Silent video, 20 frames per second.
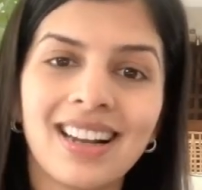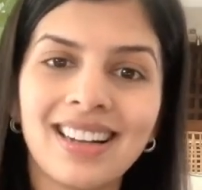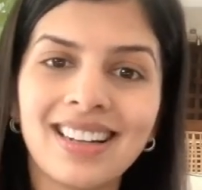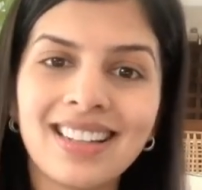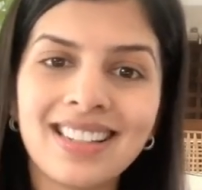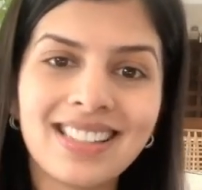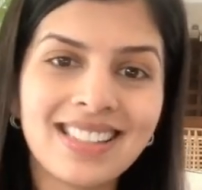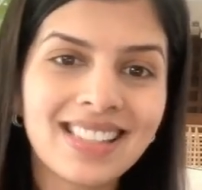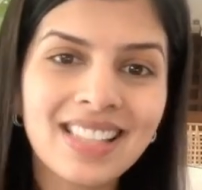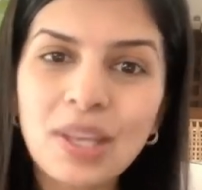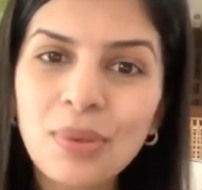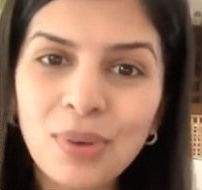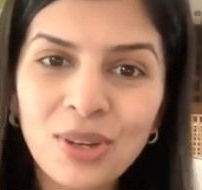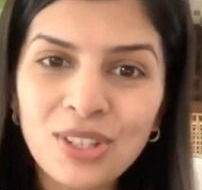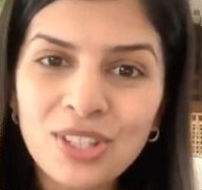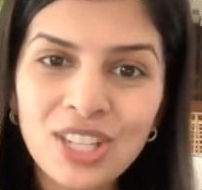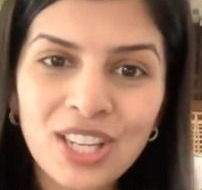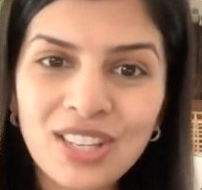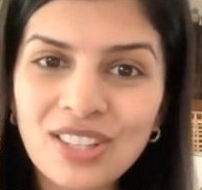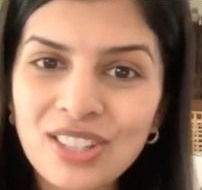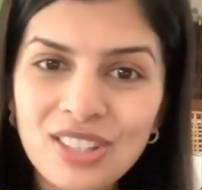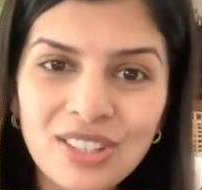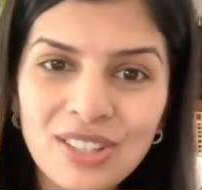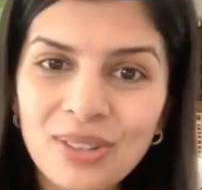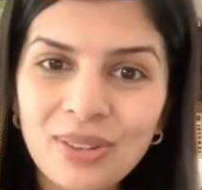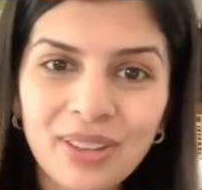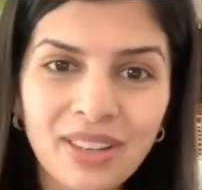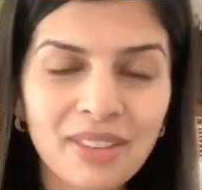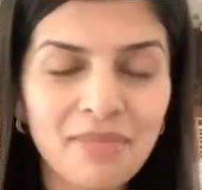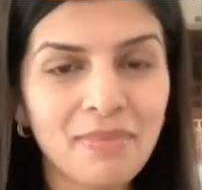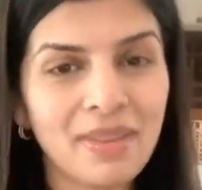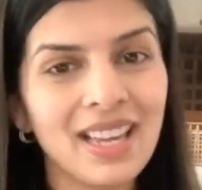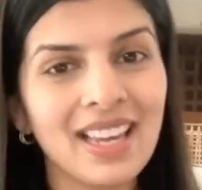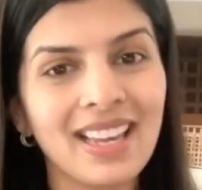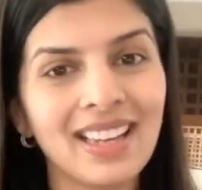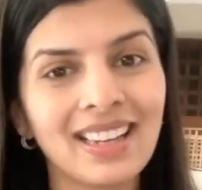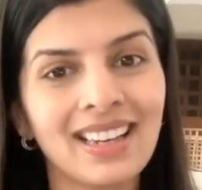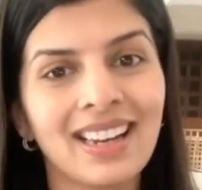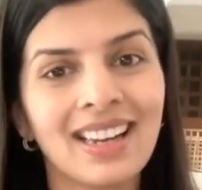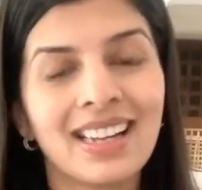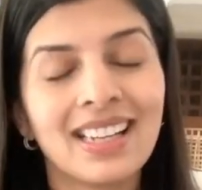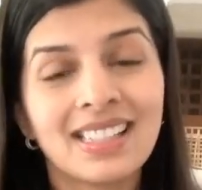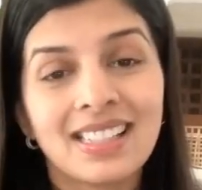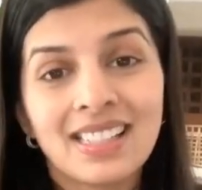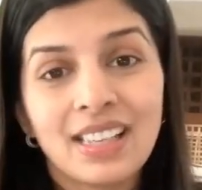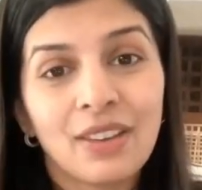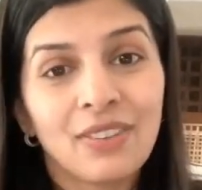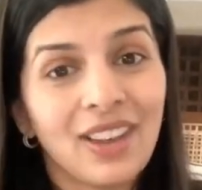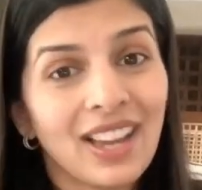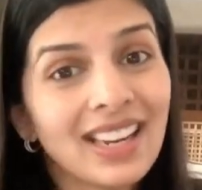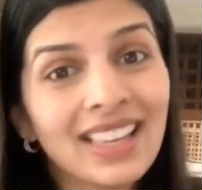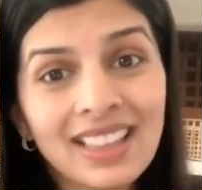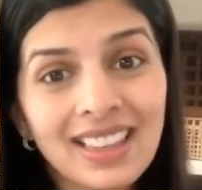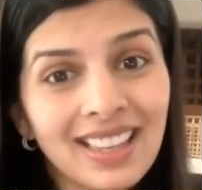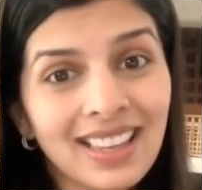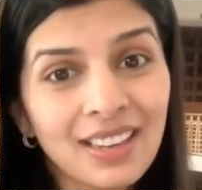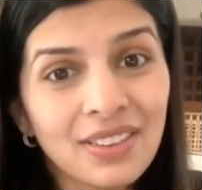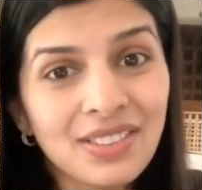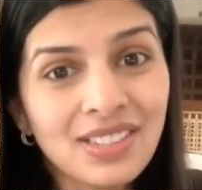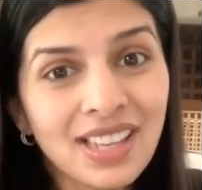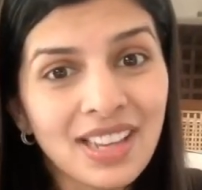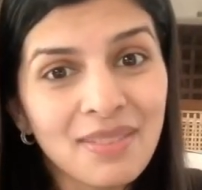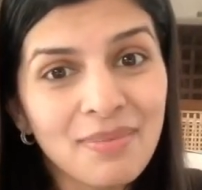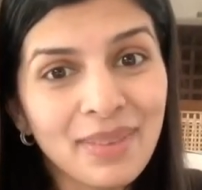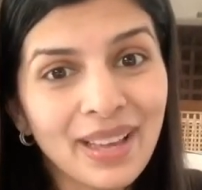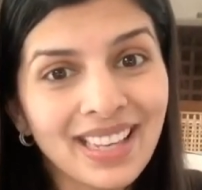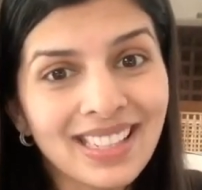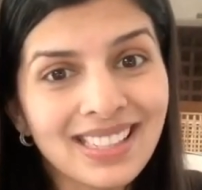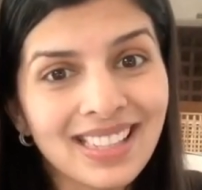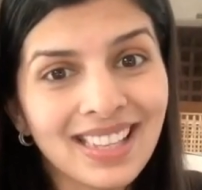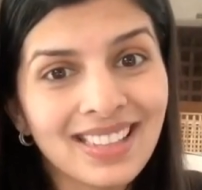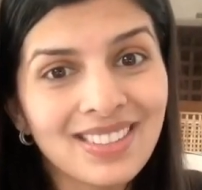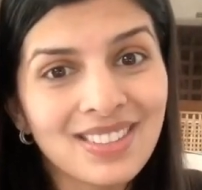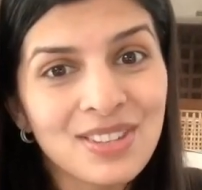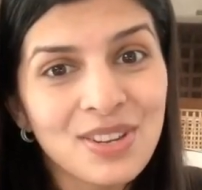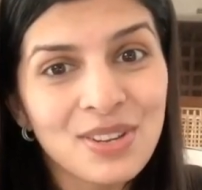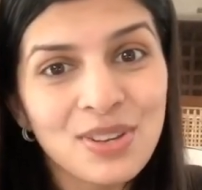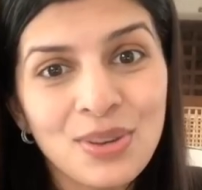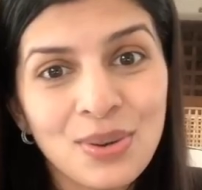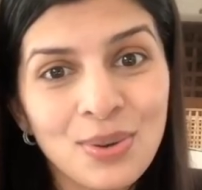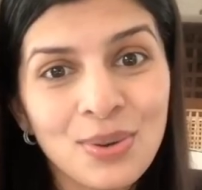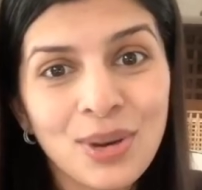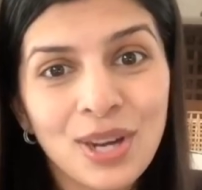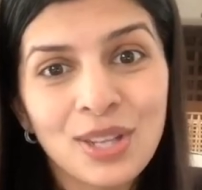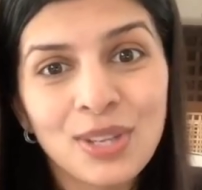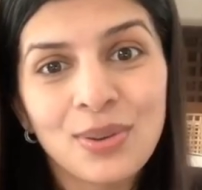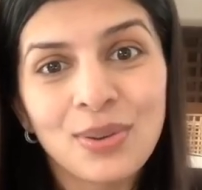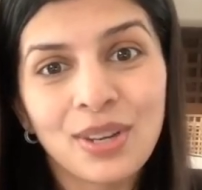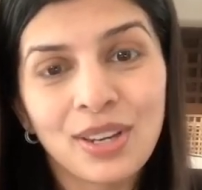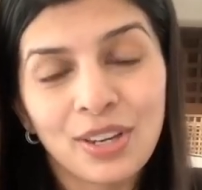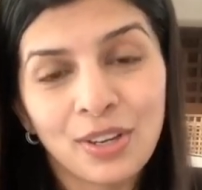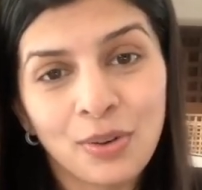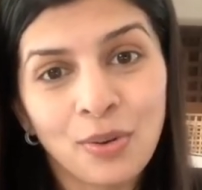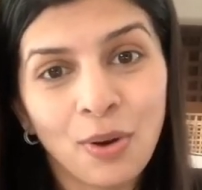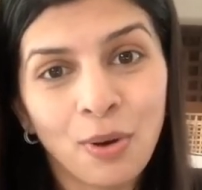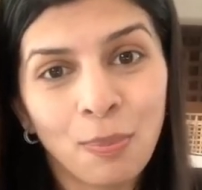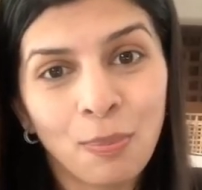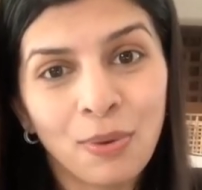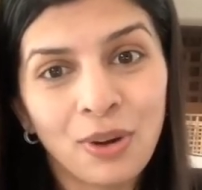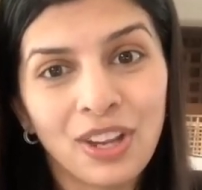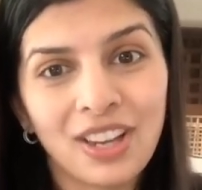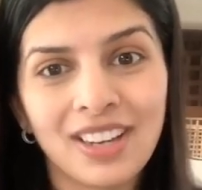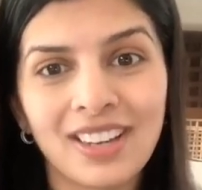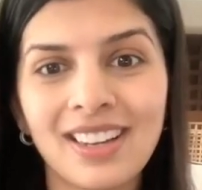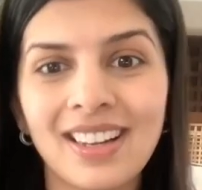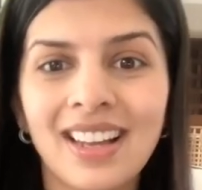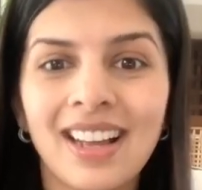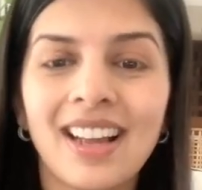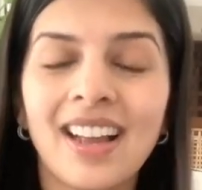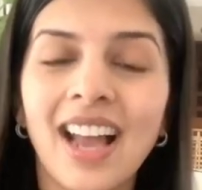see what changes you can make, see if anything I've said makes sense to you and you can incorporate it,